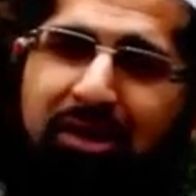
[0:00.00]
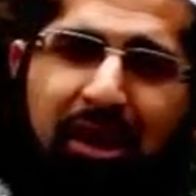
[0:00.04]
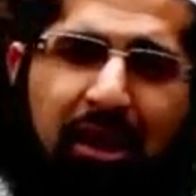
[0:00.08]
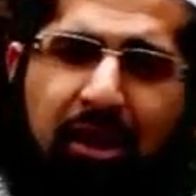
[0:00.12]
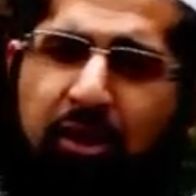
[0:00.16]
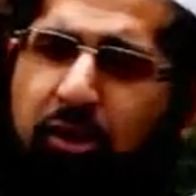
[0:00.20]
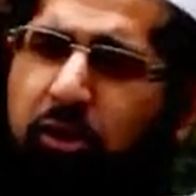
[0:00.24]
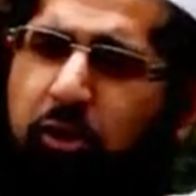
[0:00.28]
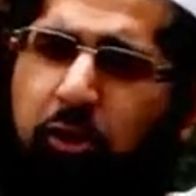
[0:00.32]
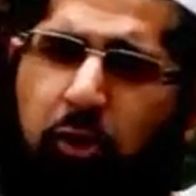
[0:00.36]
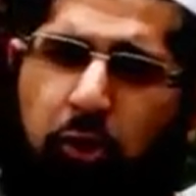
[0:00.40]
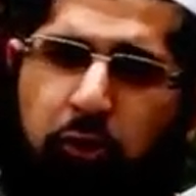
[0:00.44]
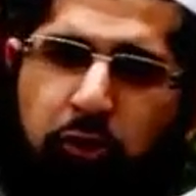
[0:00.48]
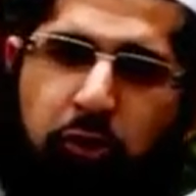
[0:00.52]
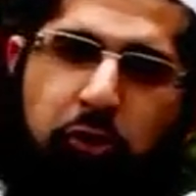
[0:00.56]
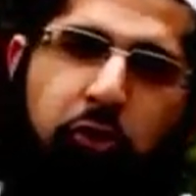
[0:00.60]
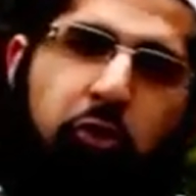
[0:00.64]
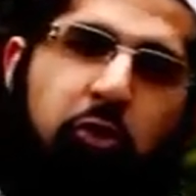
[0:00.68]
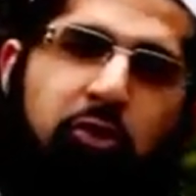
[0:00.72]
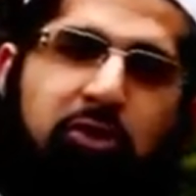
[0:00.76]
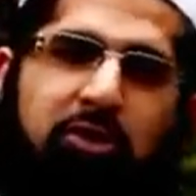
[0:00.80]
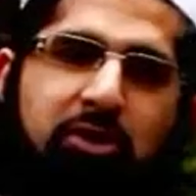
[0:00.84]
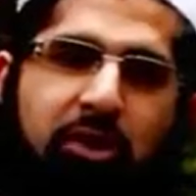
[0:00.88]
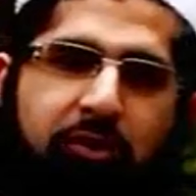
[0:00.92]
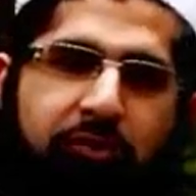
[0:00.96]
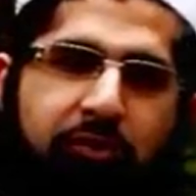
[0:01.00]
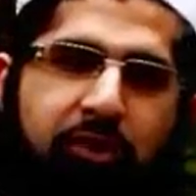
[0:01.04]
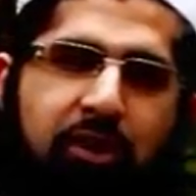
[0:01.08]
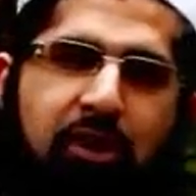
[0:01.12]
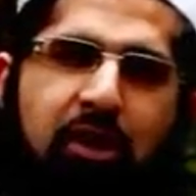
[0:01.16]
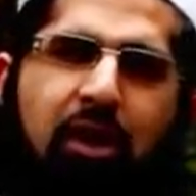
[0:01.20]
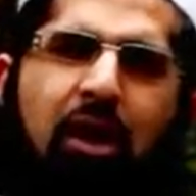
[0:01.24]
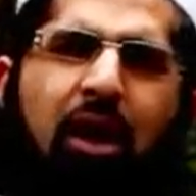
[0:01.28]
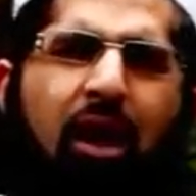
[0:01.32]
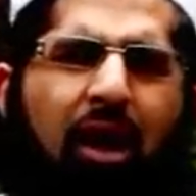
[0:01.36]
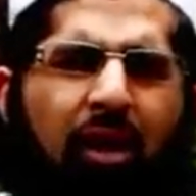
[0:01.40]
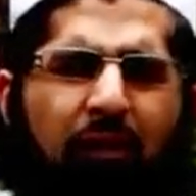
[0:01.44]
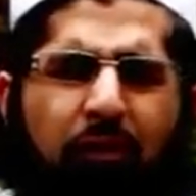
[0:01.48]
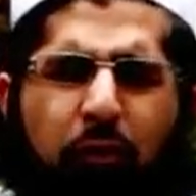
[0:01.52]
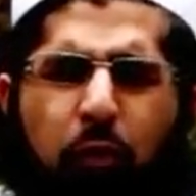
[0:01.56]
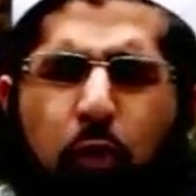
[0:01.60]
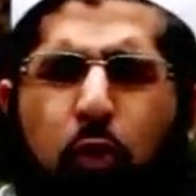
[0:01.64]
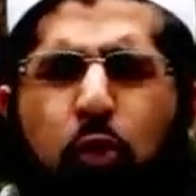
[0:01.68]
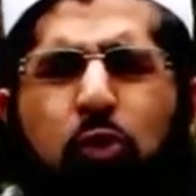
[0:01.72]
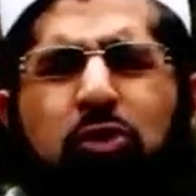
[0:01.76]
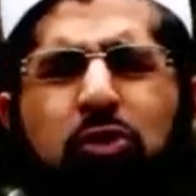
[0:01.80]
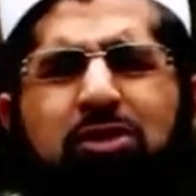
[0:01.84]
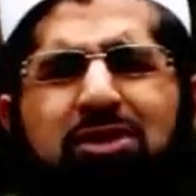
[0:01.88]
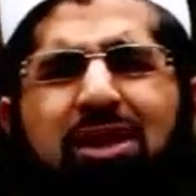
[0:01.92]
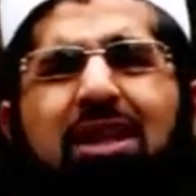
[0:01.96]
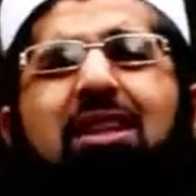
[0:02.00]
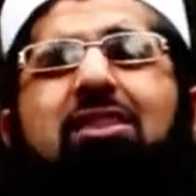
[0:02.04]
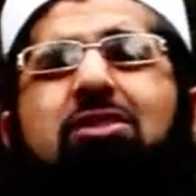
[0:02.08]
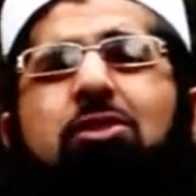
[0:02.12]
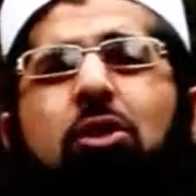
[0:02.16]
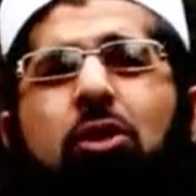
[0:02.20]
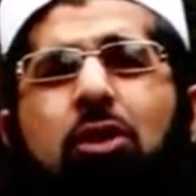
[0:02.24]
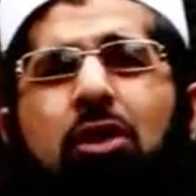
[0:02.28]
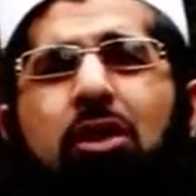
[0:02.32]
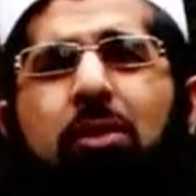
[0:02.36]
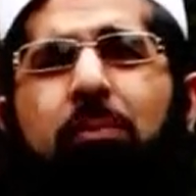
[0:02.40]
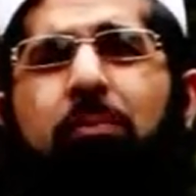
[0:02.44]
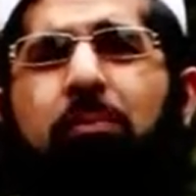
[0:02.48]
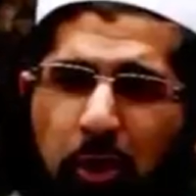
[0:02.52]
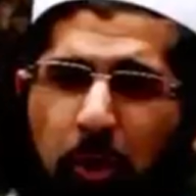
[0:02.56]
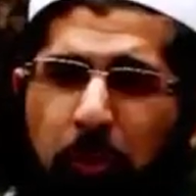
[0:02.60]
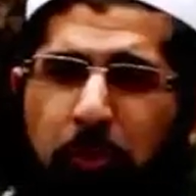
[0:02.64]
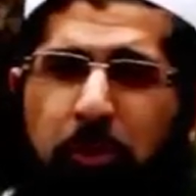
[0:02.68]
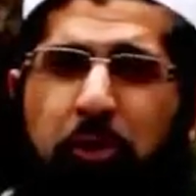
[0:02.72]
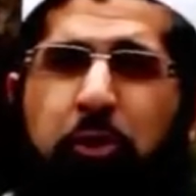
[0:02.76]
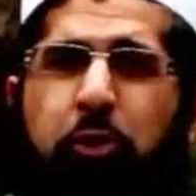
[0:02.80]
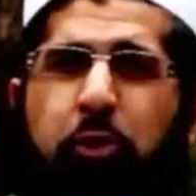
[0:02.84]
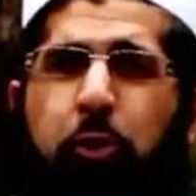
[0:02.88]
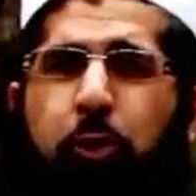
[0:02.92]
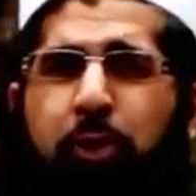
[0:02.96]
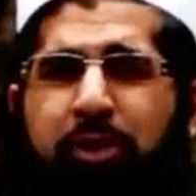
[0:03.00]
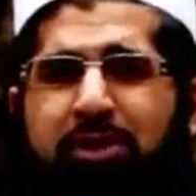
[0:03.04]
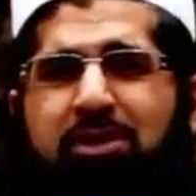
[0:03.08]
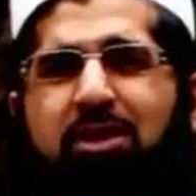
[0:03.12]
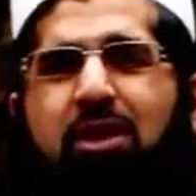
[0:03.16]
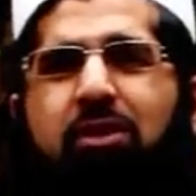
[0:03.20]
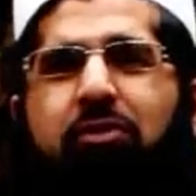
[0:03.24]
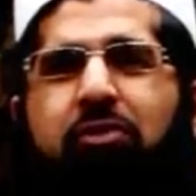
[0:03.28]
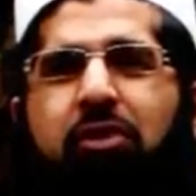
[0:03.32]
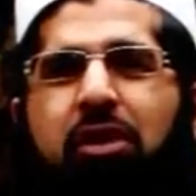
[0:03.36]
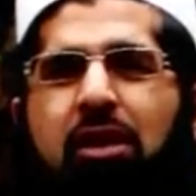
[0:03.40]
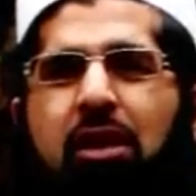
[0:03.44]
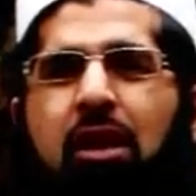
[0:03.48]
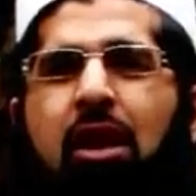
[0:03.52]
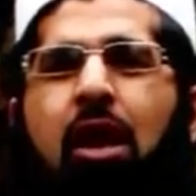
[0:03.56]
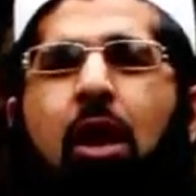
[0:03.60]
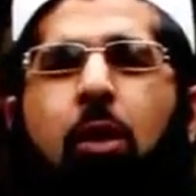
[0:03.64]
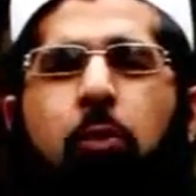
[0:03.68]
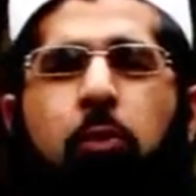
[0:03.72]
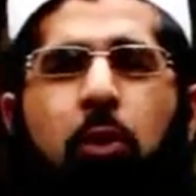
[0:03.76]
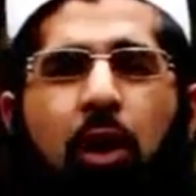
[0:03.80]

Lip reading: telling you not to do something. Of course that's gonna stop you doing something,